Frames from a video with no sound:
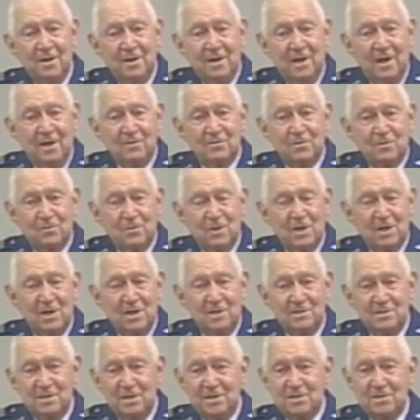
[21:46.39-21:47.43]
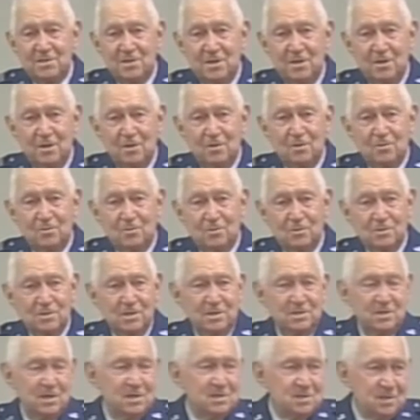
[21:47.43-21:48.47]
after a while, Jesse Knowles,
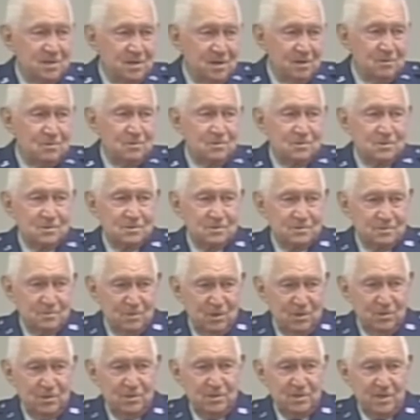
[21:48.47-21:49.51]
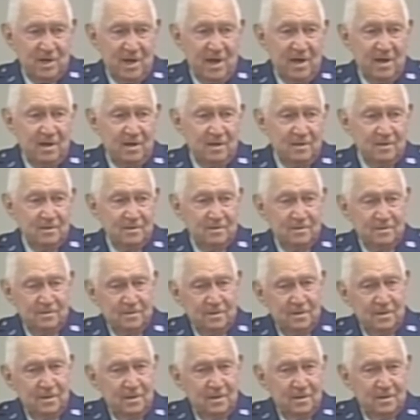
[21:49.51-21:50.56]
Jesse Knowles was from Louisiana.
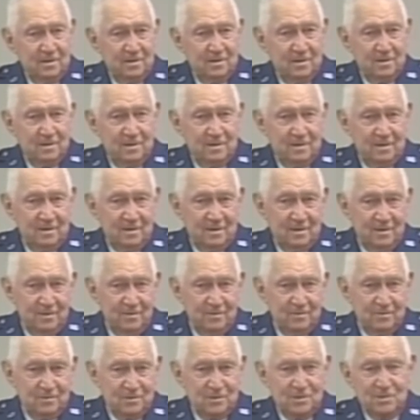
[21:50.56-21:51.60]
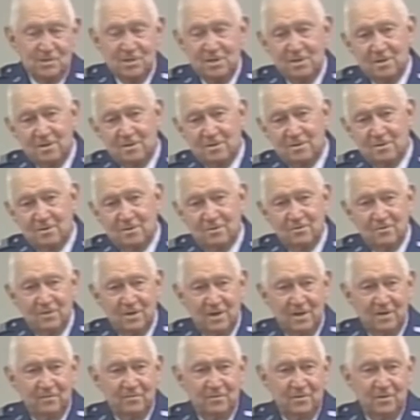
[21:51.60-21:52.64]
Uh, he was a senator over
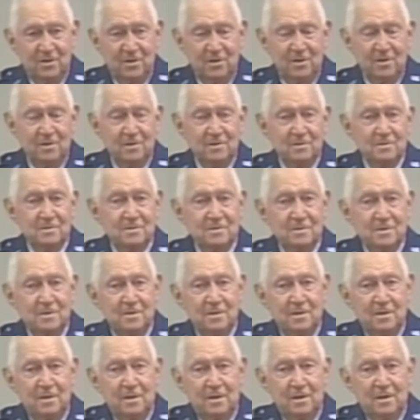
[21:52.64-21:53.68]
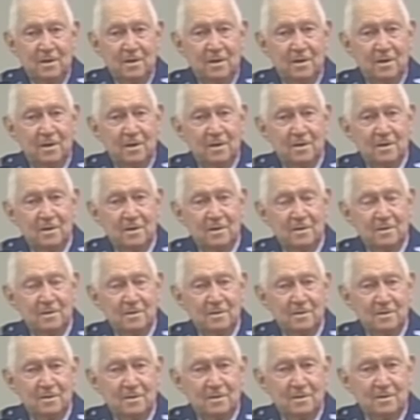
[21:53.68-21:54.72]
there for years and uh,
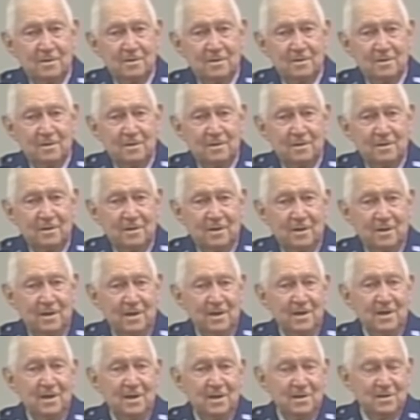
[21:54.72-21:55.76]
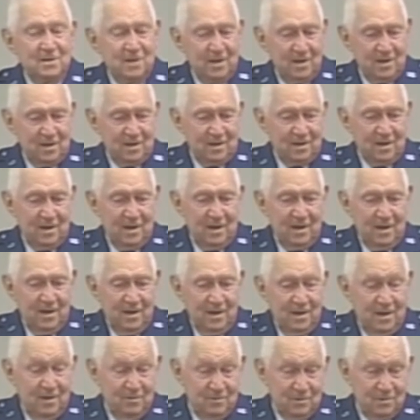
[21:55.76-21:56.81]
uh, he, he, he,
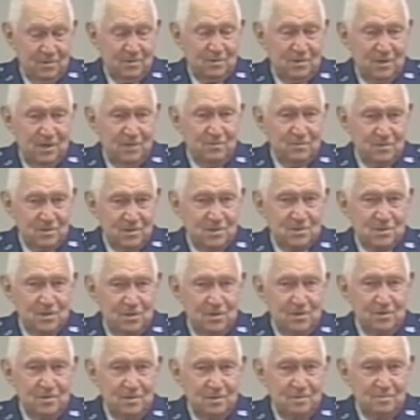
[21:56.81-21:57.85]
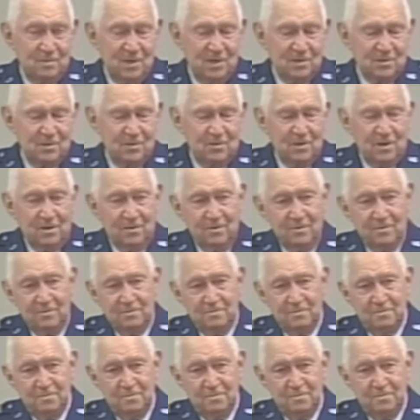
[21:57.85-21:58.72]
he, was, he was a sergeant in our squadron.